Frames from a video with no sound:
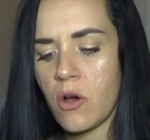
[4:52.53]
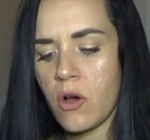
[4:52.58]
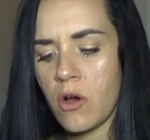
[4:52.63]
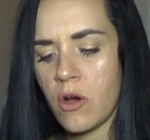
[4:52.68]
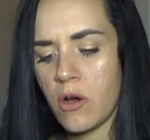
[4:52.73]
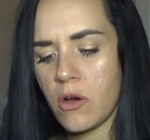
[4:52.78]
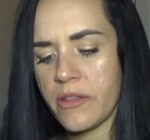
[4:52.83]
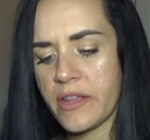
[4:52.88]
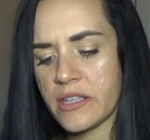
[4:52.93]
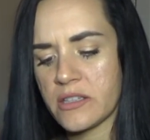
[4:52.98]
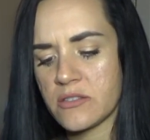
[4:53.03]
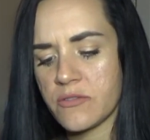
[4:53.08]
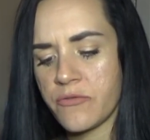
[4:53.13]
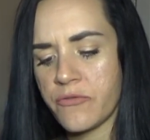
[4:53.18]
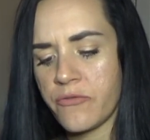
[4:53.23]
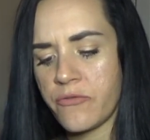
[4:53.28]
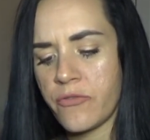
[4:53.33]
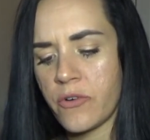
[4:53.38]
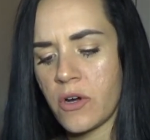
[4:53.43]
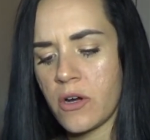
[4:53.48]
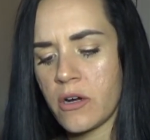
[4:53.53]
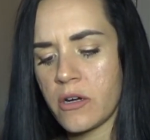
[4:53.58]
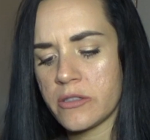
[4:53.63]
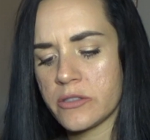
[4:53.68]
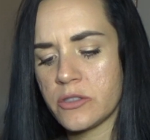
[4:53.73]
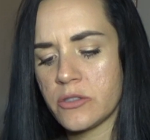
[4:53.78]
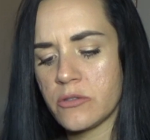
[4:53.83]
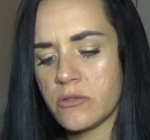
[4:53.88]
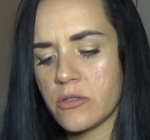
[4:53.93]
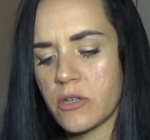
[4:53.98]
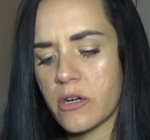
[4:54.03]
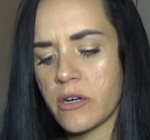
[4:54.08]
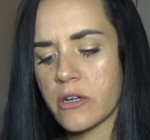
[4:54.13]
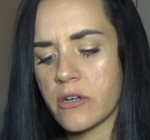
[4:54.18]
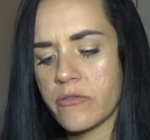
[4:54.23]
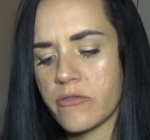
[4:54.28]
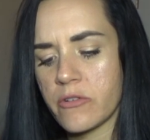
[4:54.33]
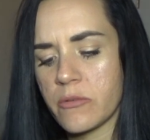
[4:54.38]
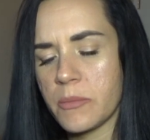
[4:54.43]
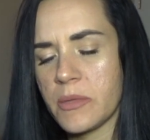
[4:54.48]
Oh, that's far too
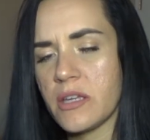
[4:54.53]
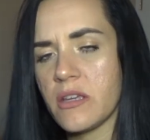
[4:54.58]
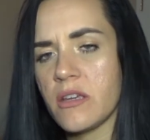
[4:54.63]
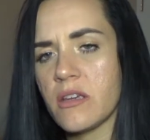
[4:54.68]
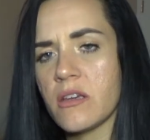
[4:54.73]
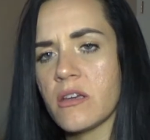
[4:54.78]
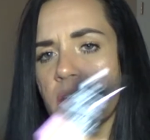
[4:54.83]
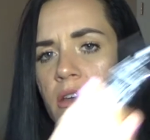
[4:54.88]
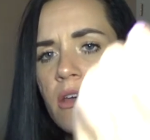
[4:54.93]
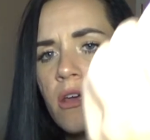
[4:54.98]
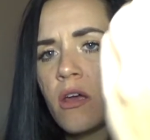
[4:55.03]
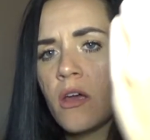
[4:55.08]
dark for me.